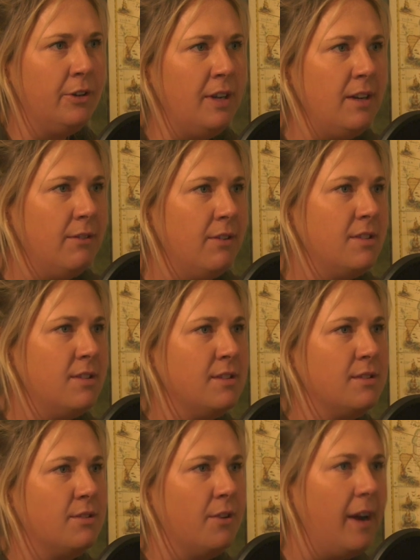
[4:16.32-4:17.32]
green
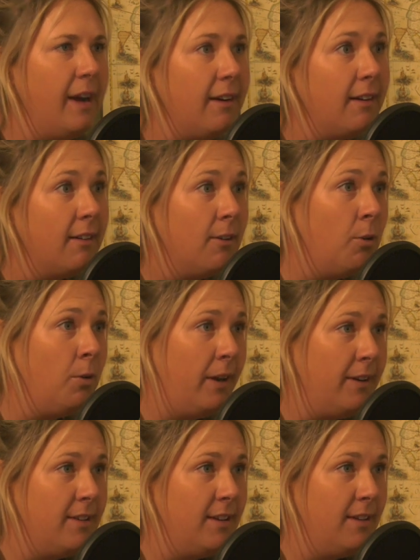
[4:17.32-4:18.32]
versus red call
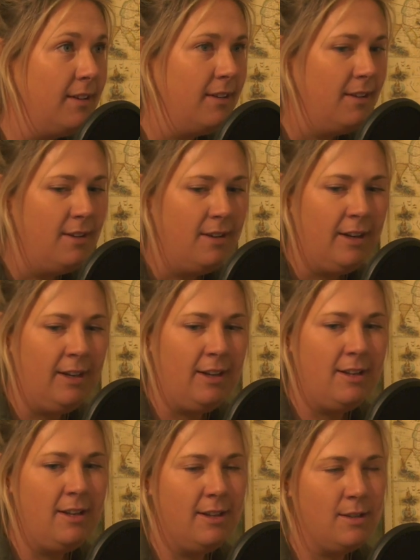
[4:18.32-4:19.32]
hunting. And
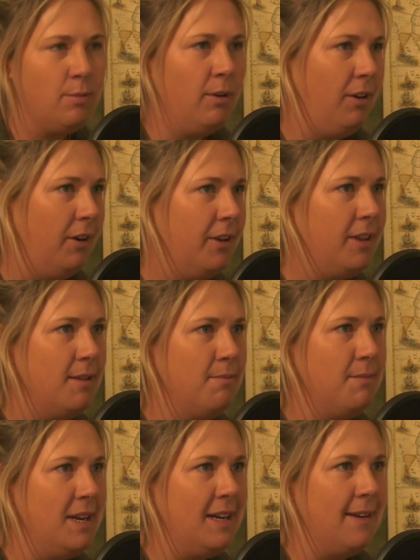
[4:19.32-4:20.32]
I think that's what a lot of
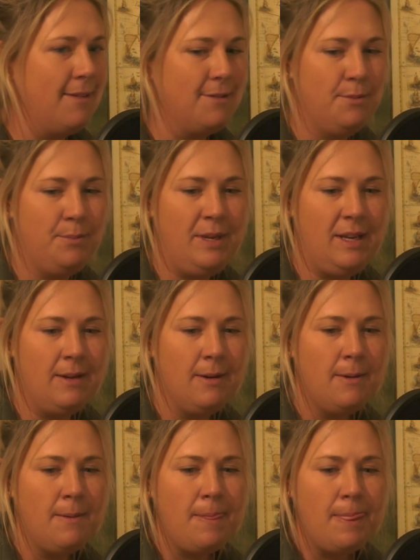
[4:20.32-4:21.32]
them make it out to be.
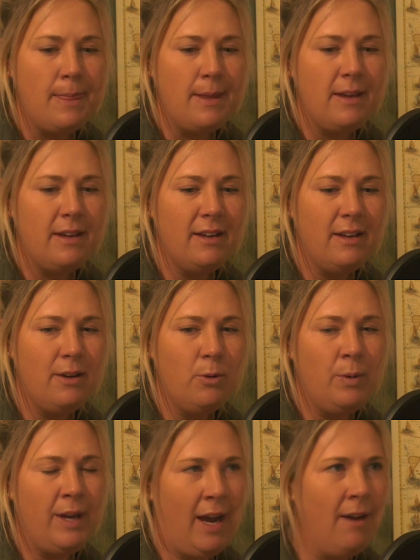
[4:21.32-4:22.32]

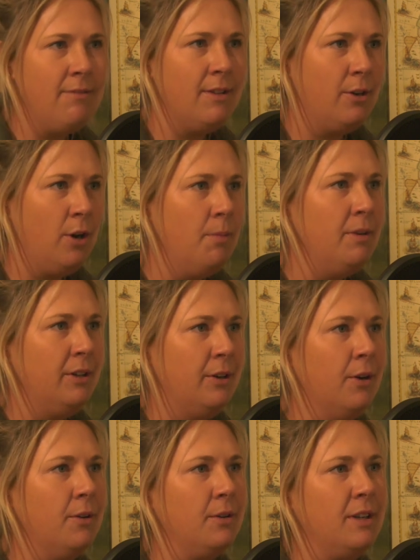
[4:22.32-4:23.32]
We have the common
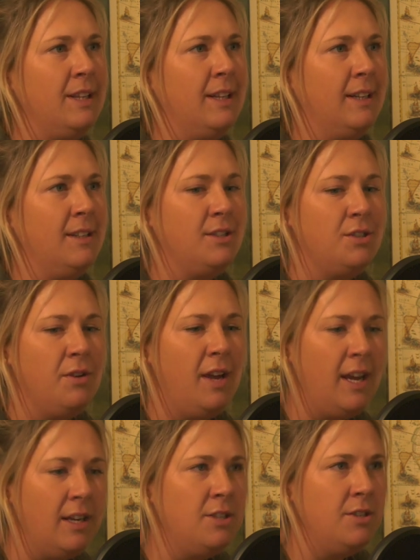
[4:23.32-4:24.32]
goal, and that is to
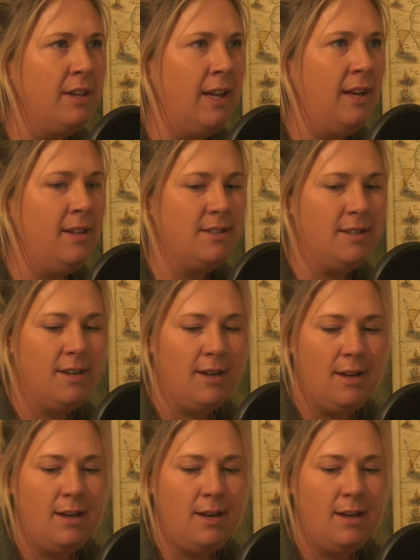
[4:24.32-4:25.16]
educate